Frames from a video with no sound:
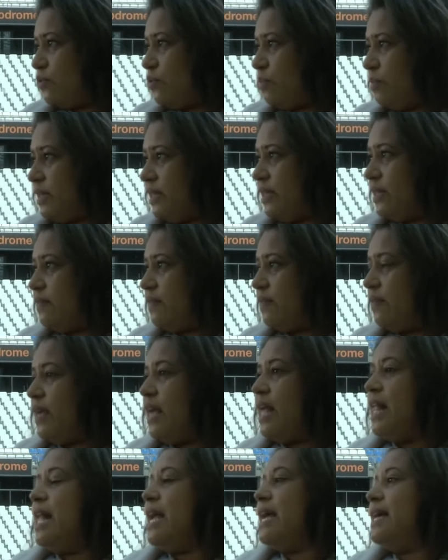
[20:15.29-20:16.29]
but also
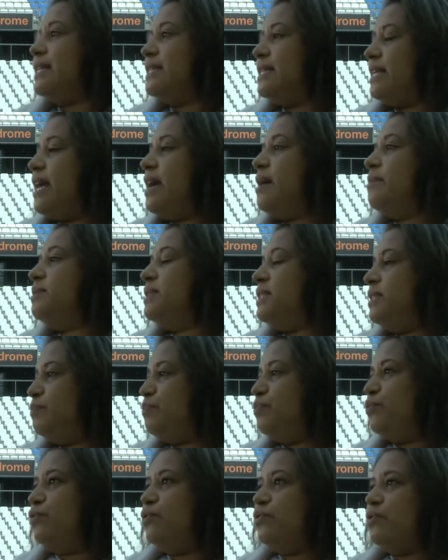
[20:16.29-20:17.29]
digital technology
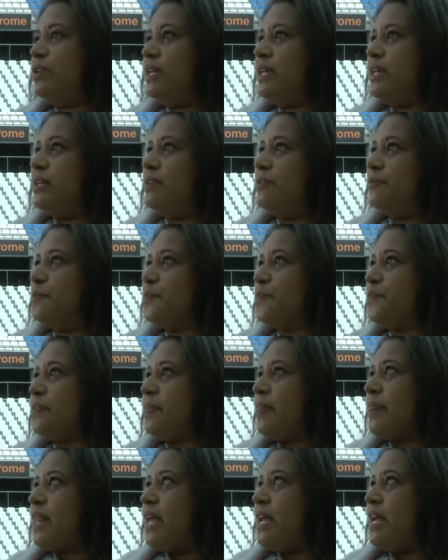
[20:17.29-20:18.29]
which will be able to
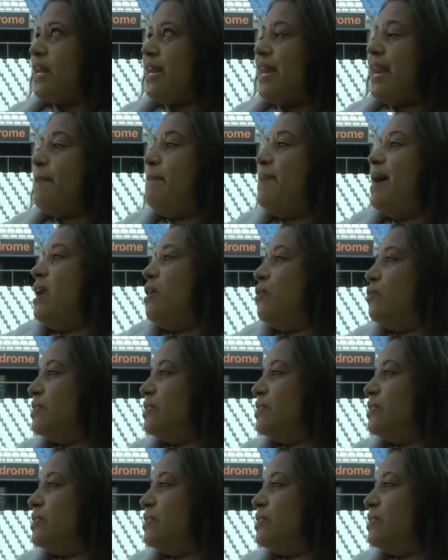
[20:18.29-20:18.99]
benefit humans